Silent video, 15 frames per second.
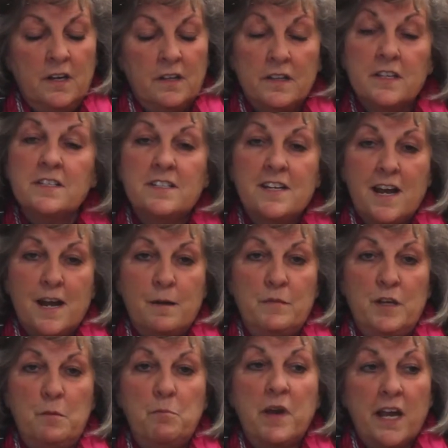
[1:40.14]
This time
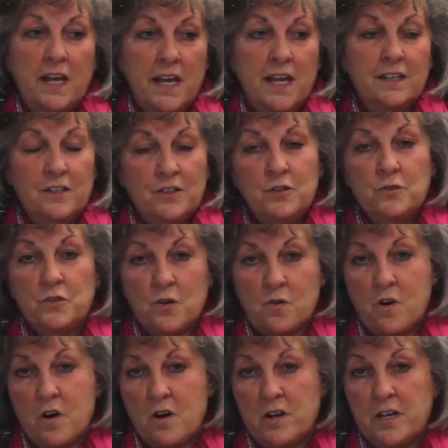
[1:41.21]
he backhanded you so
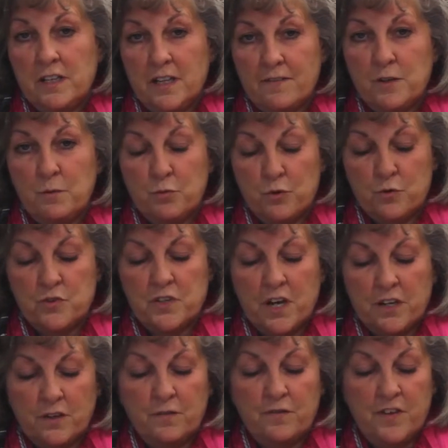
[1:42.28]
hard he left a bruise
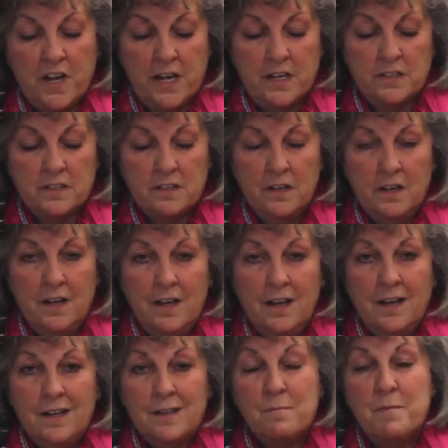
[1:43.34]
on your face
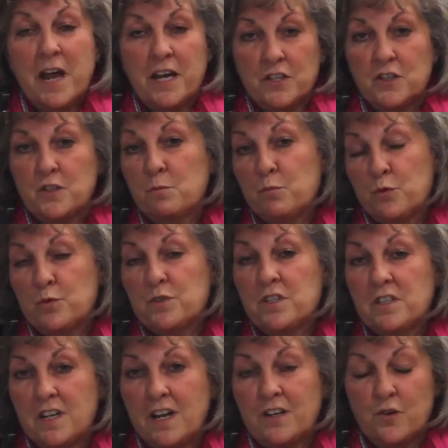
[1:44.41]
that matches the
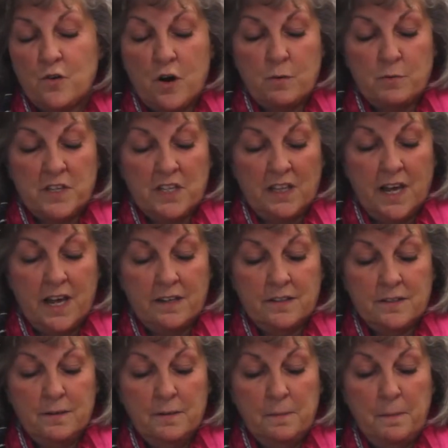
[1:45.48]
bruises on your arms and legs.